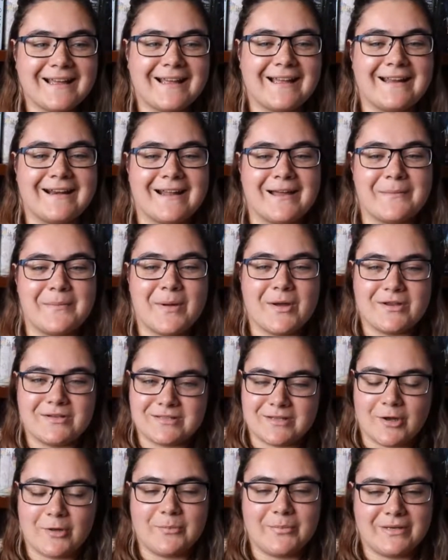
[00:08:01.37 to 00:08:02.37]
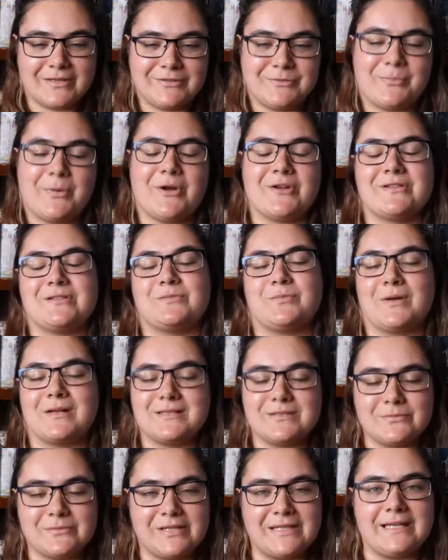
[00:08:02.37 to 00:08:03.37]
and I'm hoping to post
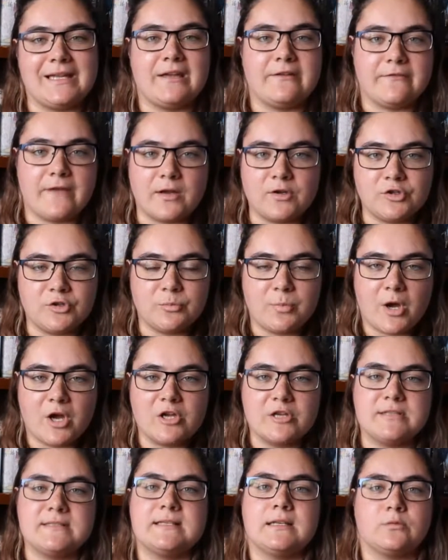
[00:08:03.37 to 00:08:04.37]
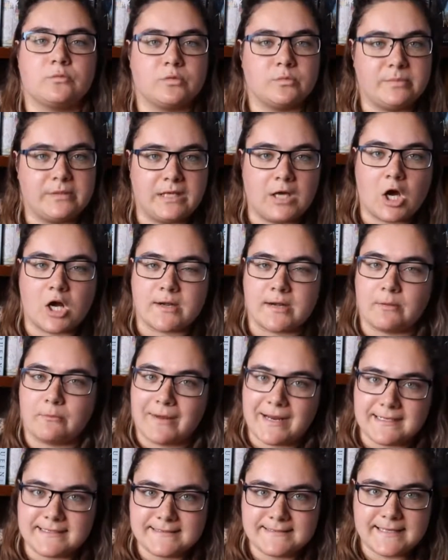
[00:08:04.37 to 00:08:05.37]
once a week. If I do post, it will be on a
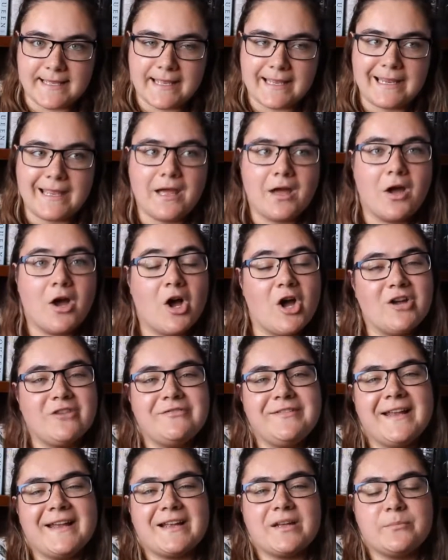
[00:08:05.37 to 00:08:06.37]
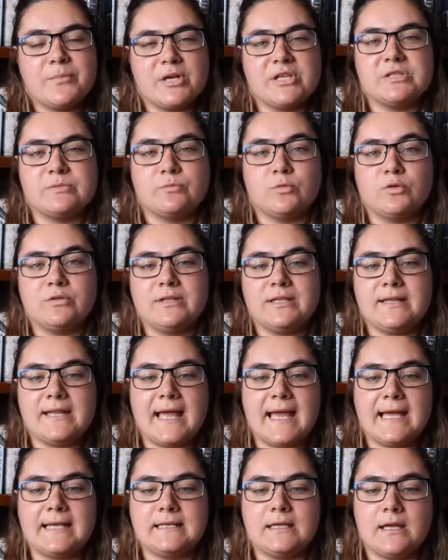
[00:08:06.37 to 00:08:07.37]
Wednesday. Hopefully I can post more than
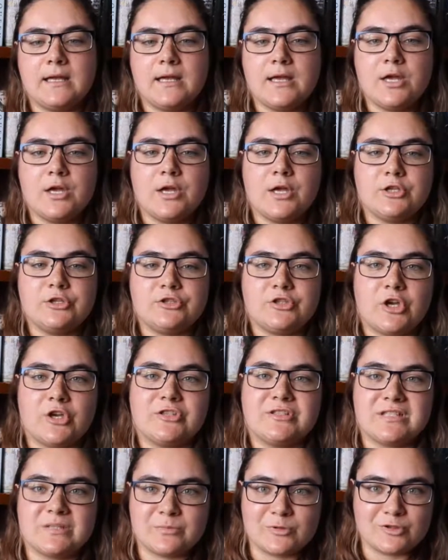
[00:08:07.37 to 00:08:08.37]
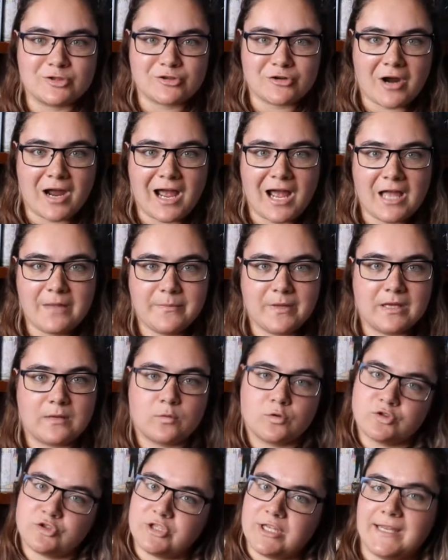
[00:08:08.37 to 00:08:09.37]
that. So subscribe and
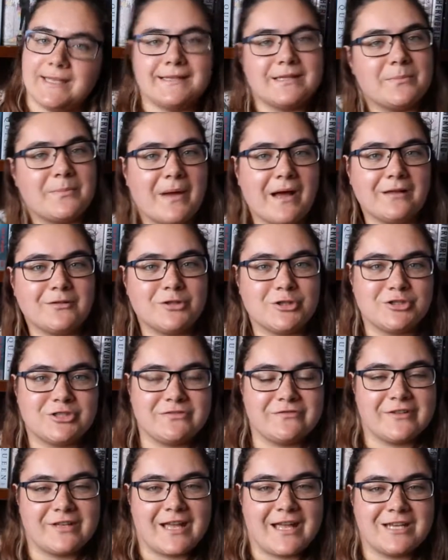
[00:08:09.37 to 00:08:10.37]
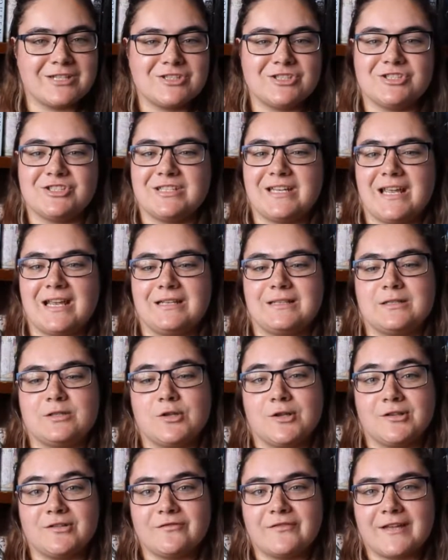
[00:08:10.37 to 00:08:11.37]
also hit the bell notification to get
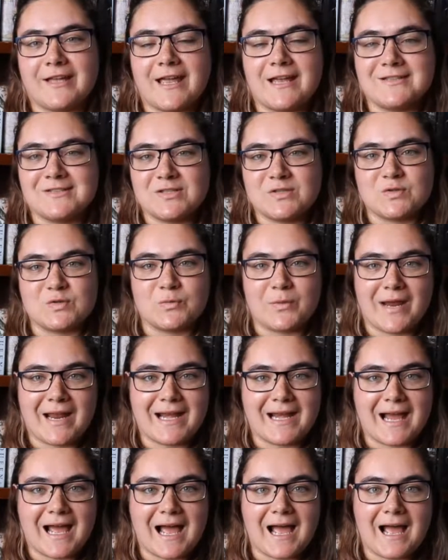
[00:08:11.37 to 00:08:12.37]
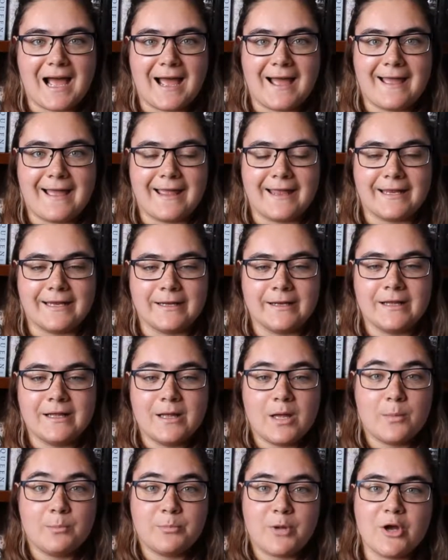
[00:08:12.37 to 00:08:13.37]
notifications when I
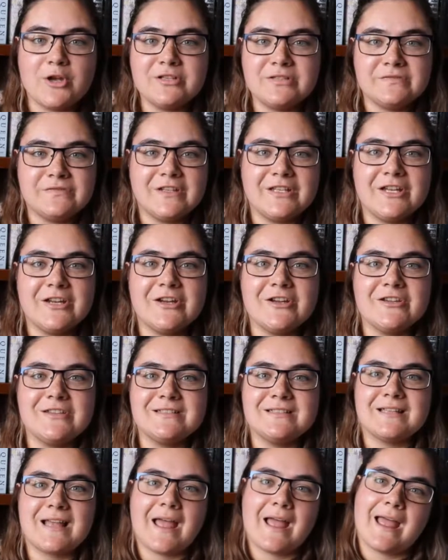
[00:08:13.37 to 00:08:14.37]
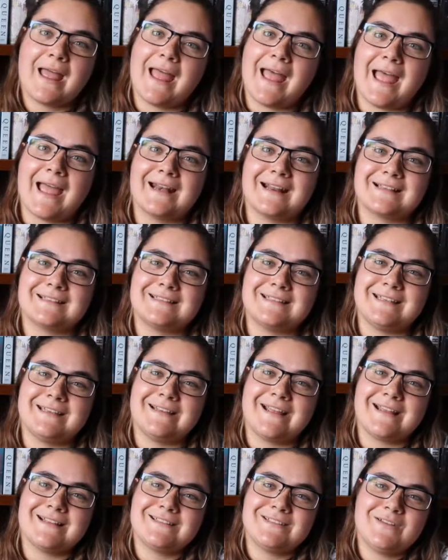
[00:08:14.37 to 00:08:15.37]
post videos. And I'll see you
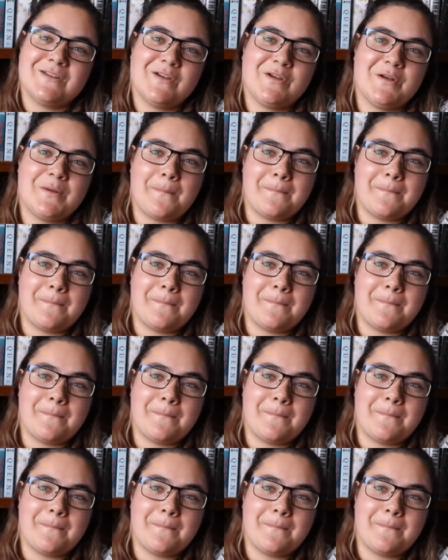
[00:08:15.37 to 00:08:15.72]
again soon.